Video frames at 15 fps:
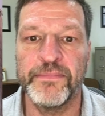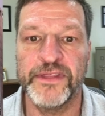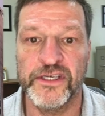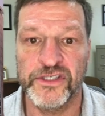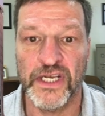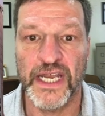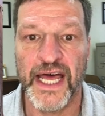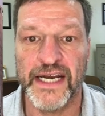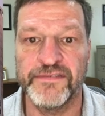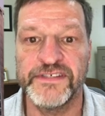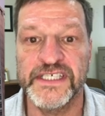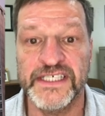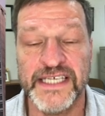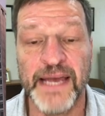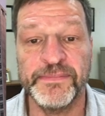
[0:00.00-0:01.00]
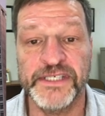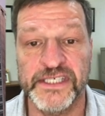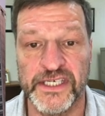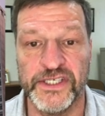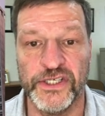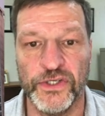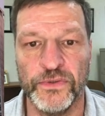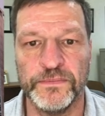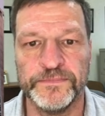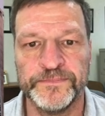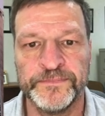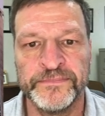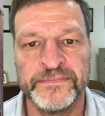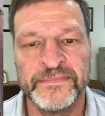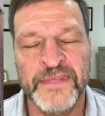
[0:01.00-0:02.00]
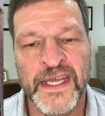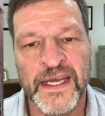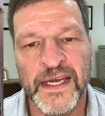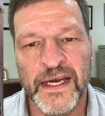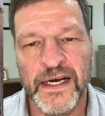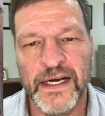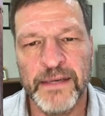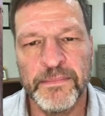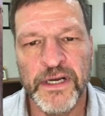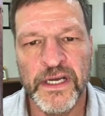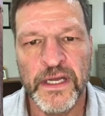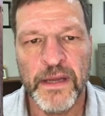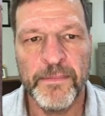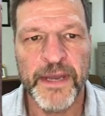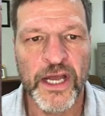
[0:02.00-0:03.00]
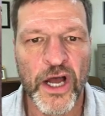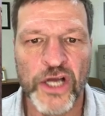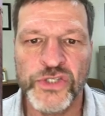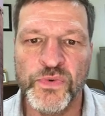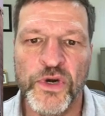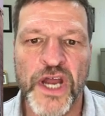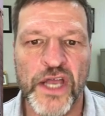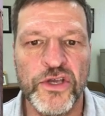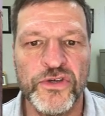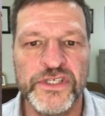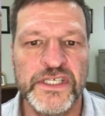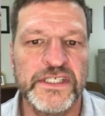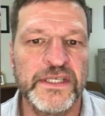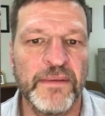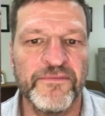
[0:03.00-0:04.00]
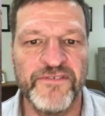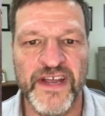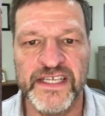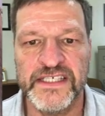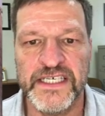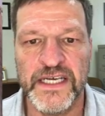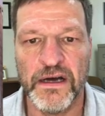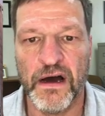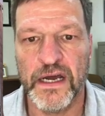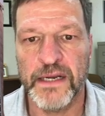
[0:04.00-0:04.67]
there's a lot of steps to do. Because we're not using some fancy